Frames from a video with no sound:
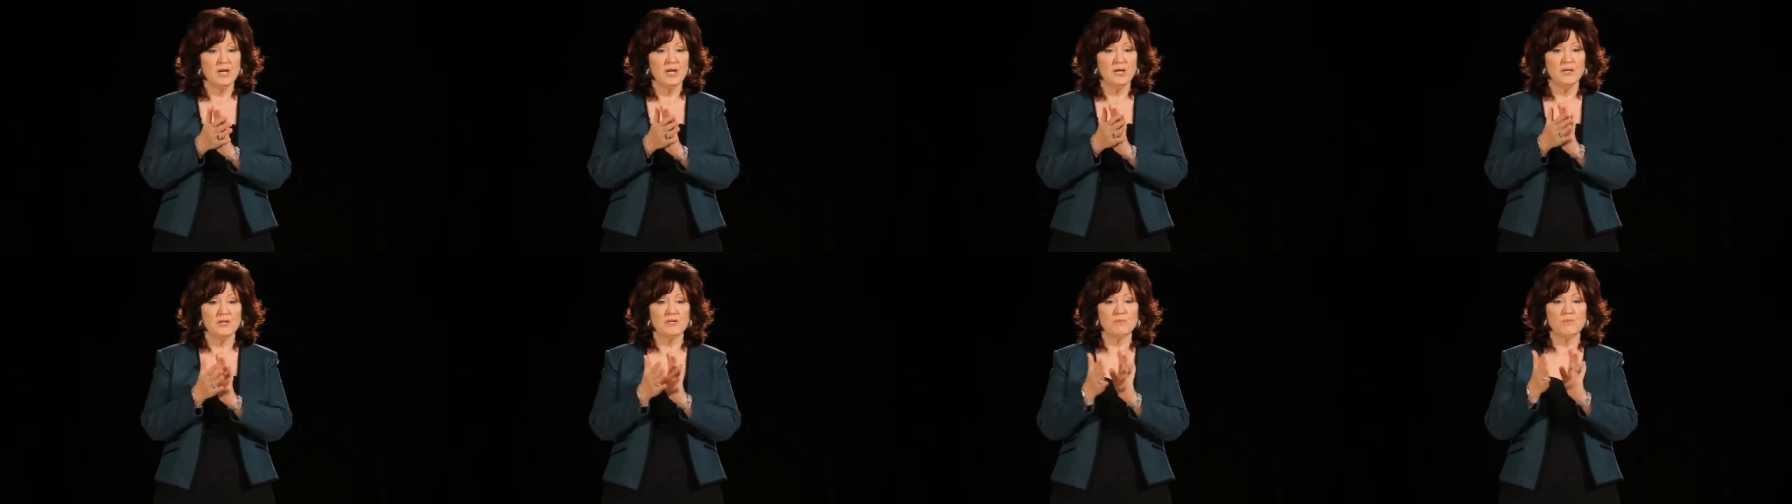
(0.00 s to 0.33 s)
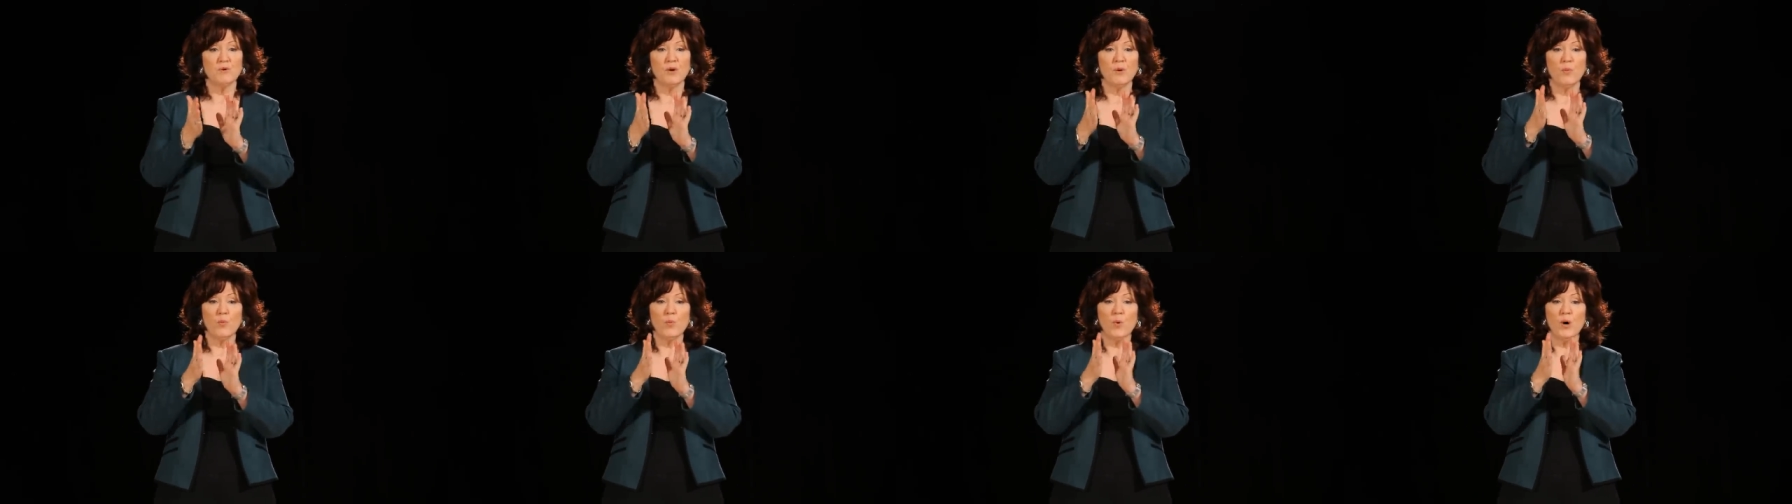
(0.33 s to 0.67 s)
is
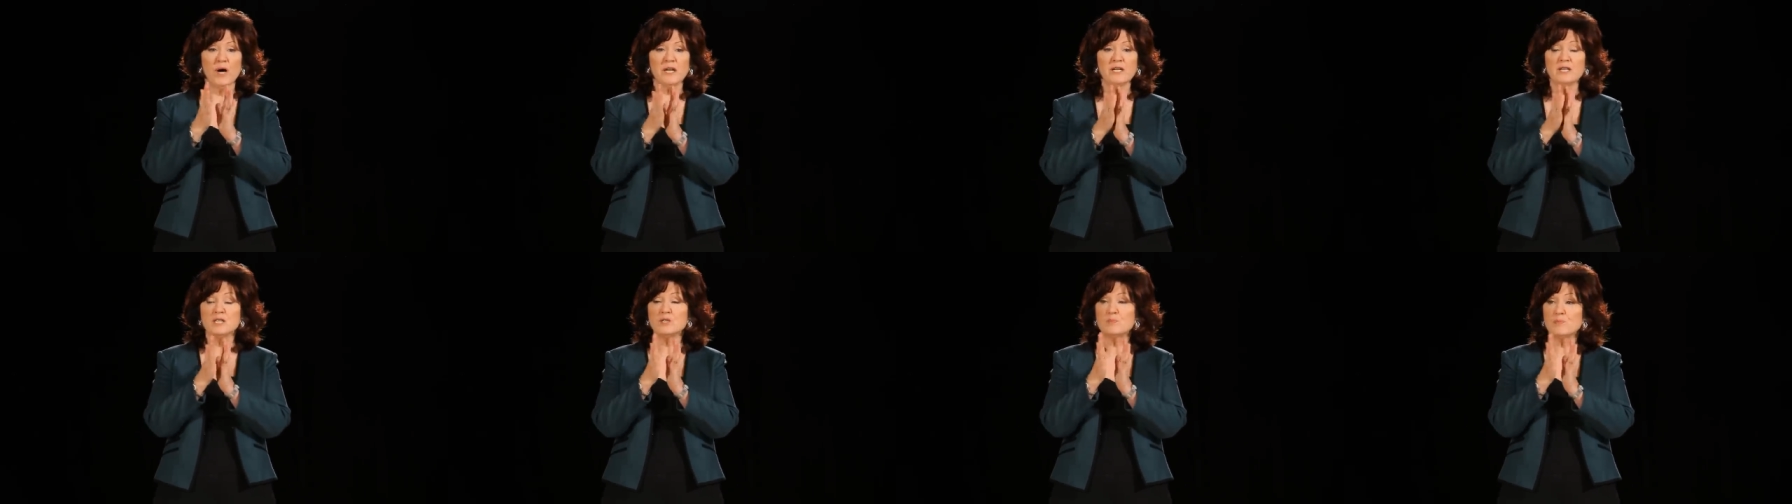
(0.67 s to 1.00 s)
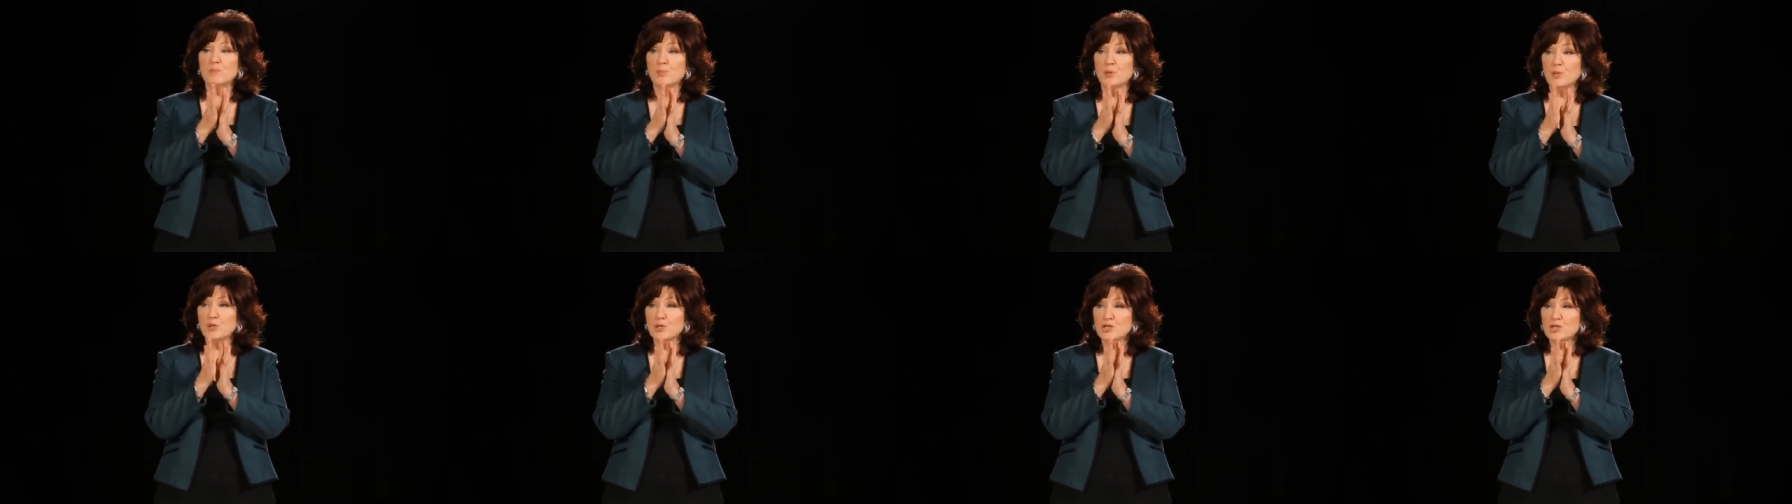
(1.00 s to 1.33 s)
where one is
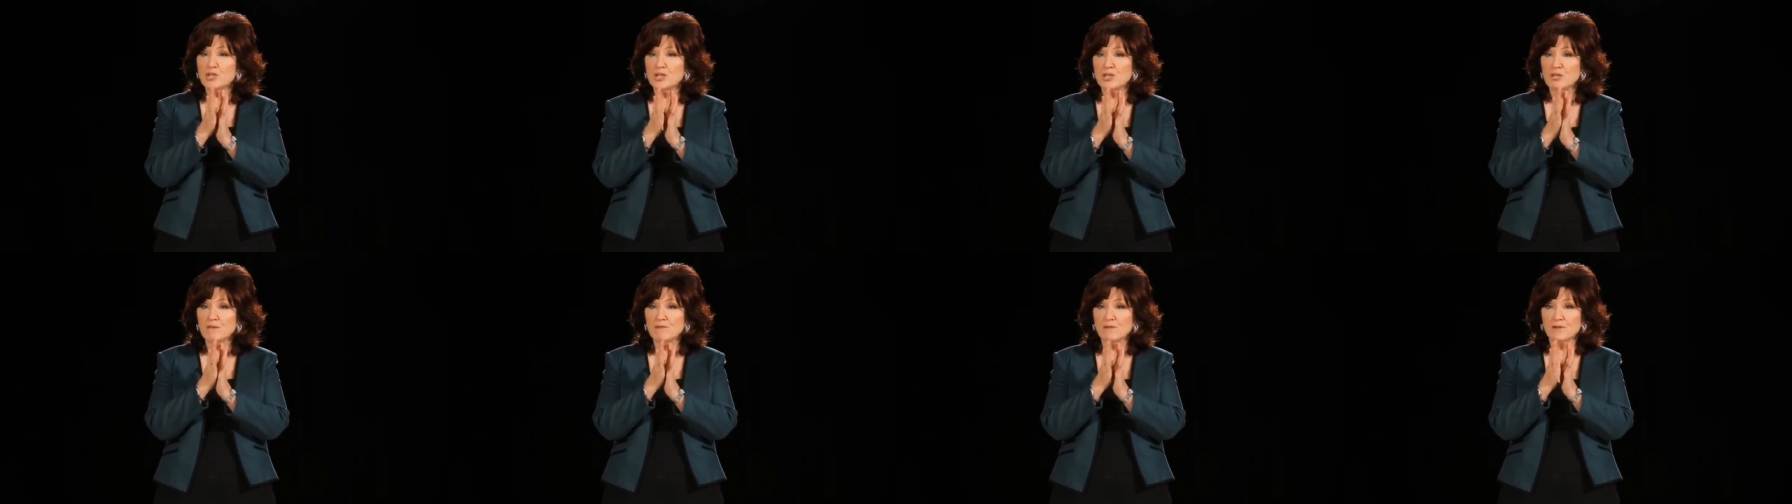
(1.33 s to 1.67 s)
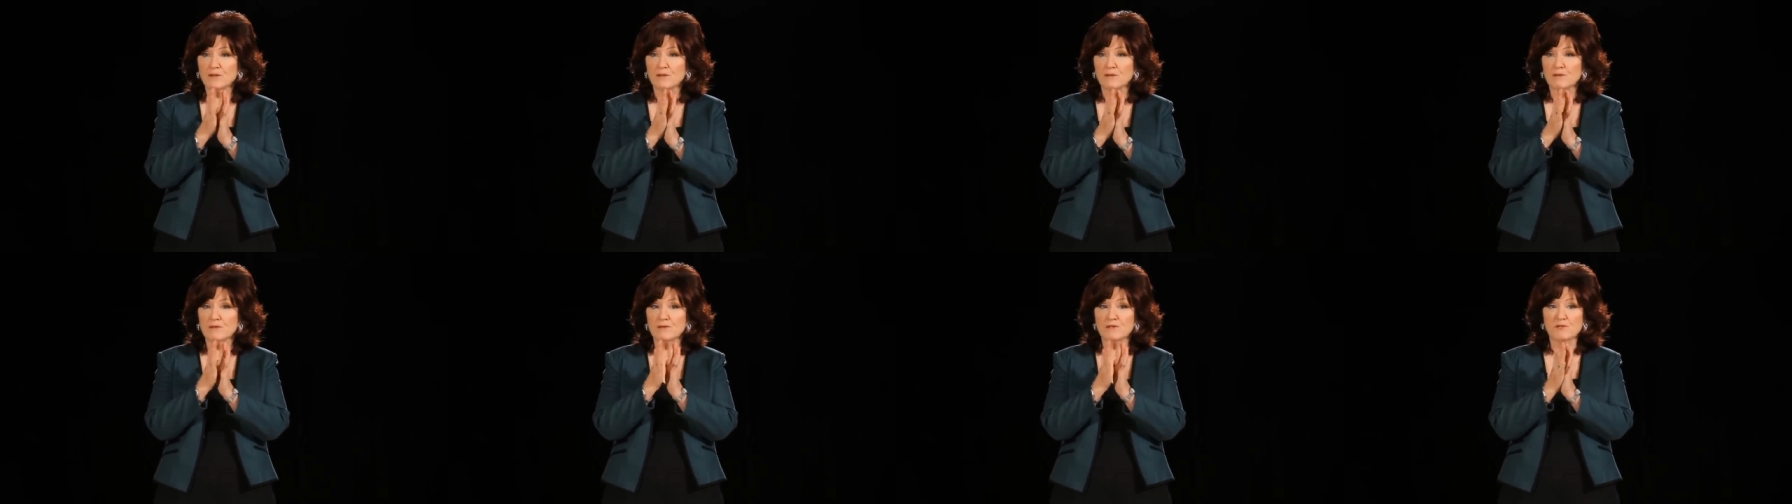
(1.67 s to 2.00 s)
pushing
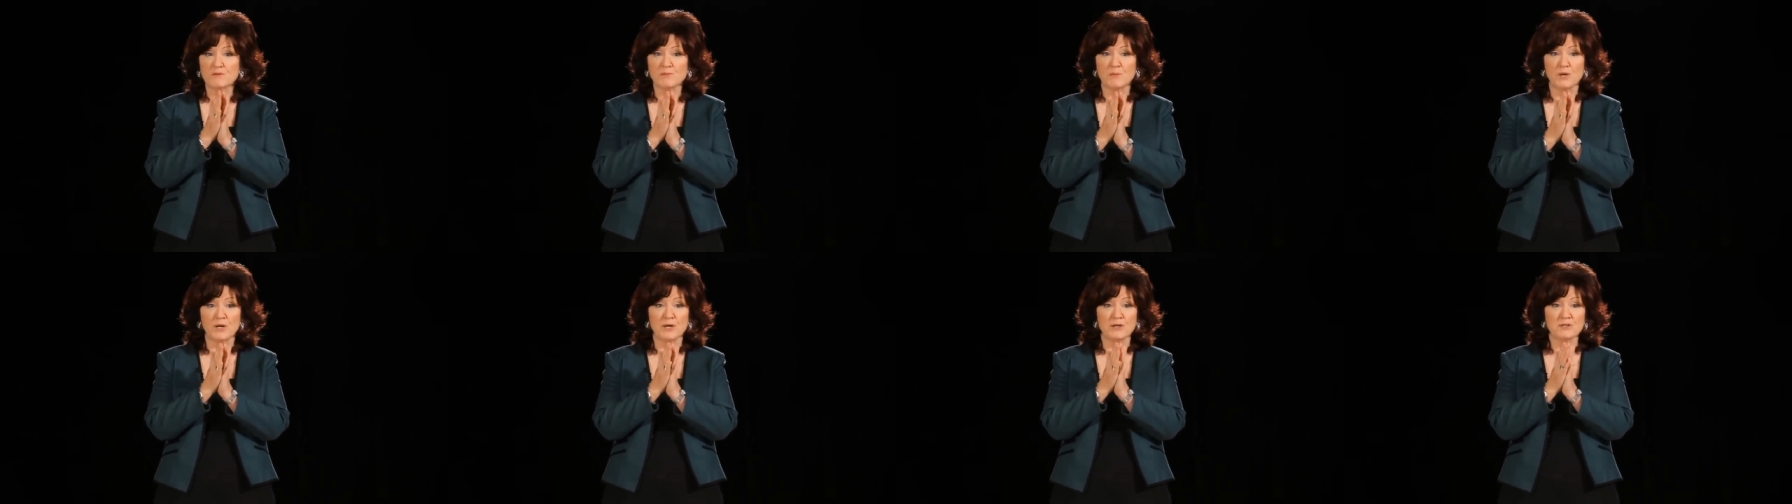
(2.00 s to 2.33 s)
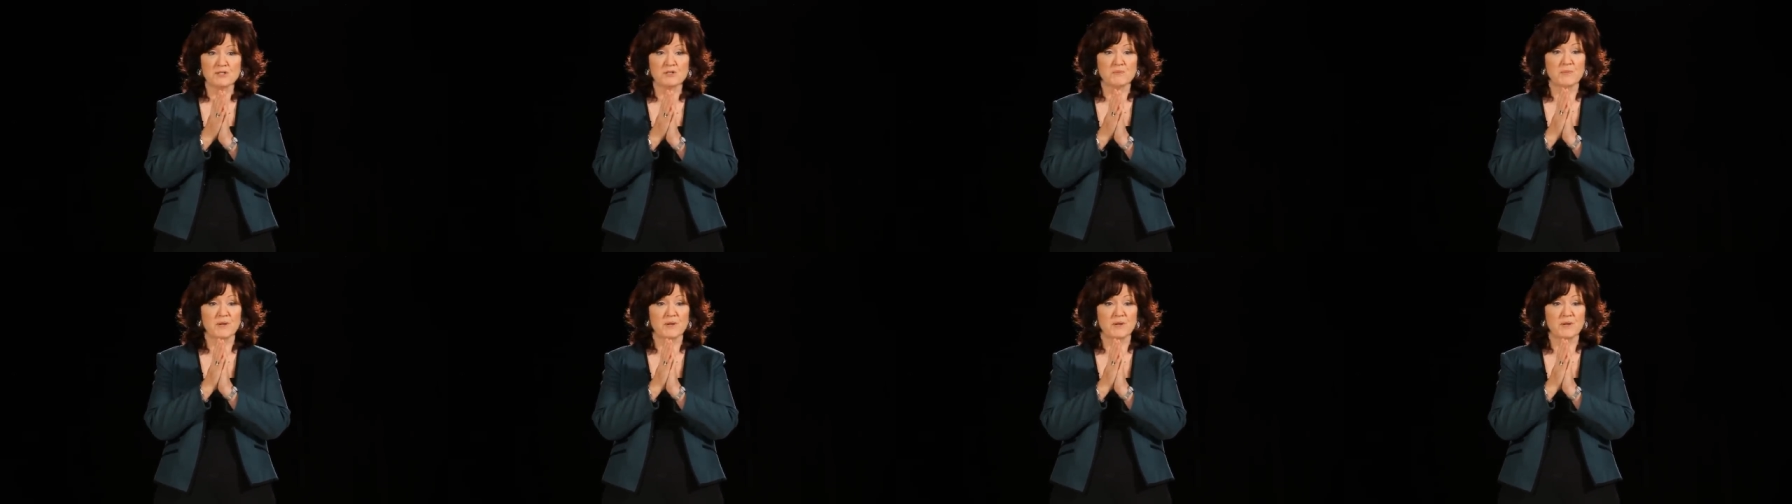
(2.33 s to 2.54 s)
for a response,